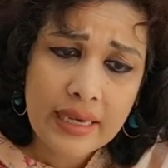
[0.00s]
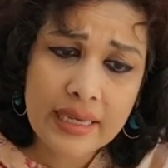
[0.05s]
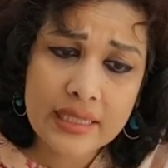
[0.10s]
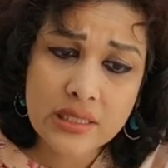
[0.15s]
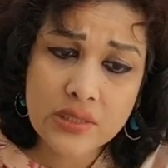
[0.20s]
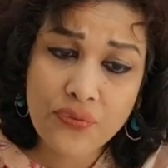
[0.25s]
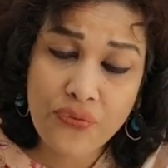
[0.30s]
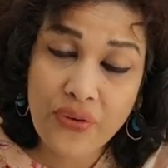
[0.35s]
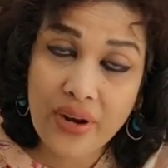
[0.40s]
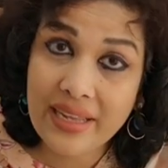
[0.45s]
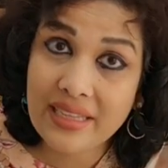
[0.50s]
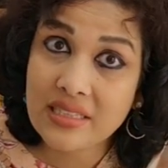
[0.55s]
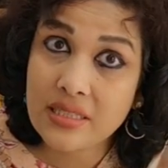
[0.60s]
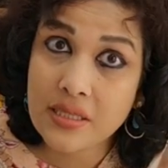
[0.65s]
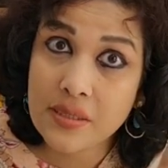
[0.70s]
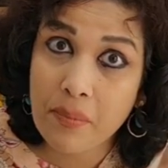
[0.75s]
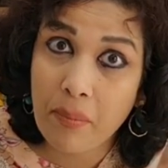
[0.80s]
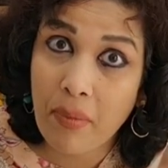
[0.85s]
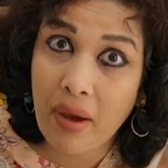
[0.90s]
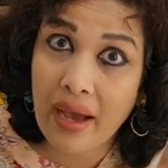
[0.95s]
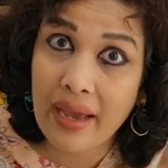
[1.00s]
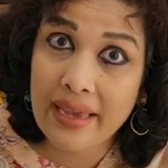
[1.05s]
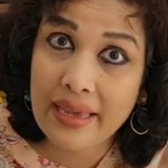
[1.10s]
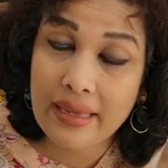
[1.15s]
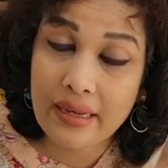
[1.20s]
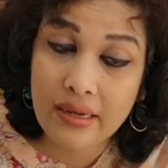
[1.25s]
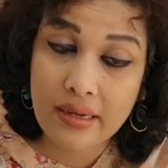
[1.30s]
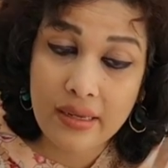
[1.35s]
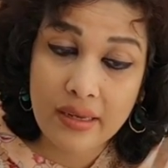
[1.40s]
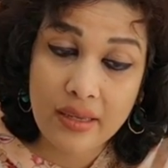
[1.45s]
His friends
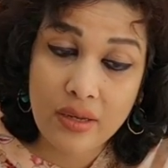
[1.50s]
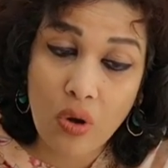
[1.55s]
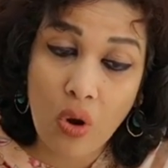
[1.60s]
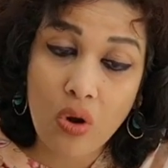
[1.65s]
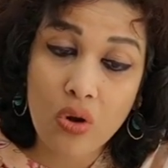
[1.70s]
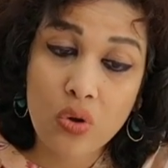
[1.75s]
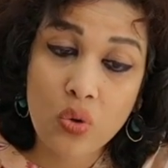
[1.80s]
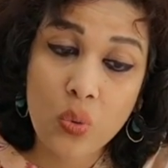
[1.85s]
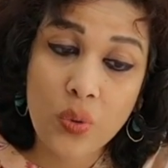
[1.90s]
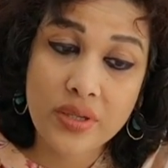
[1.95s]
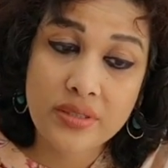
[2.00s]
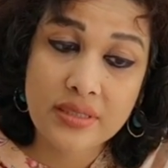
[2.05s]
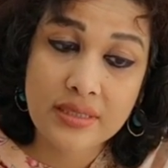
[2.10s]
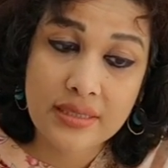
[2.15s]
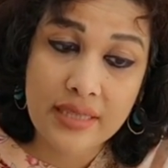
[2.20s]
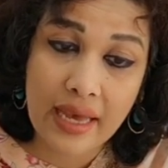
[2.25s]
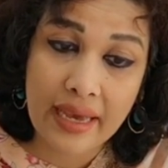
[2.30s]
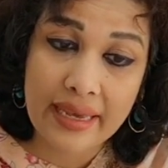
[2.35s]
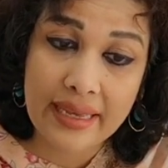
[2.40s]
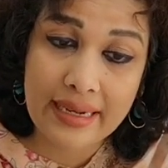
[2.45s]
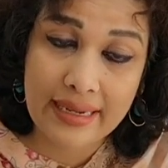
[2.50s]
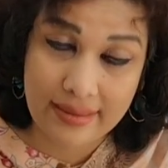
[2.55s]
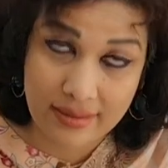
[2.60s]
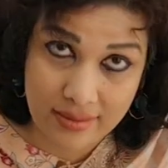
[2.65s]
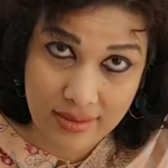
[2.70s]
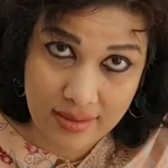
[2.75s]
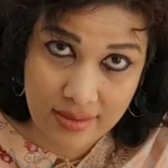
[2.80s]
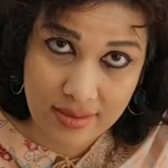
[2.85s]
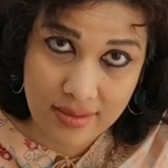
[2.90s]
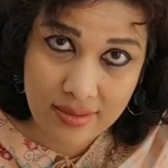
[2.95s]
smile in awkward
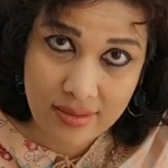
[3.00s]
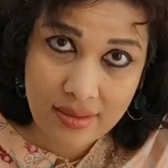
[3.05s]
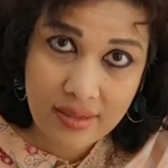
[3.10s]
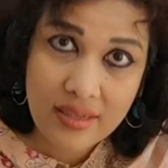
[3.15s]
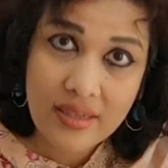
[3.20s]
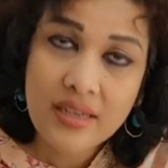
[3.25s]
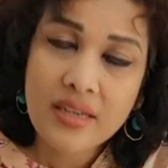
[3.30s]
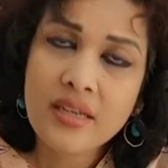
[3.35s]
silence.